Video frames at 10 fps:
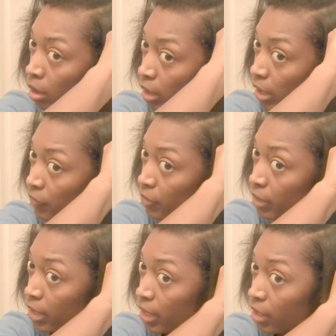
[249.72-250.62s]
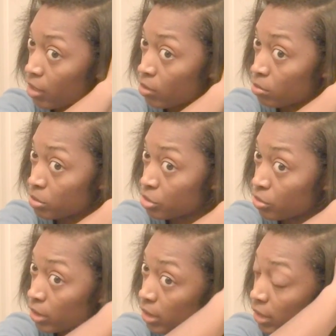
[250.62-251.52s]
After that, I combed it
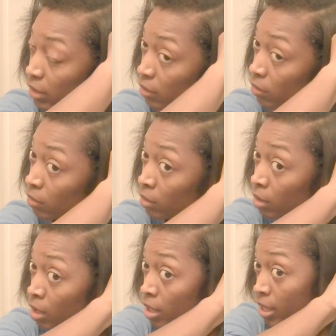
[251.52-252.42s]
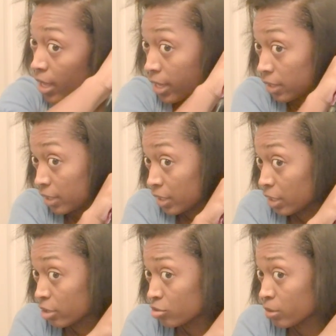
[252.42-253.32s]
straight down. I let it
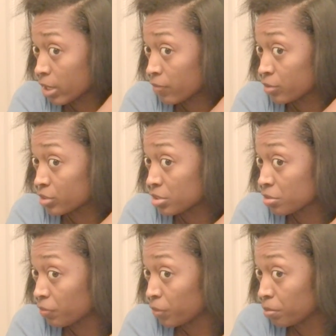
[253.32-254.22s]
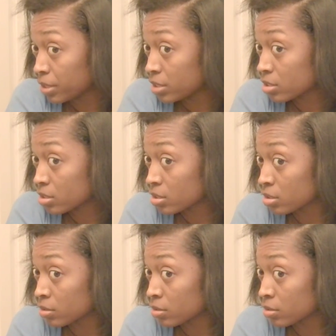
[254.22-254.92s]
air dry for just a few minutes.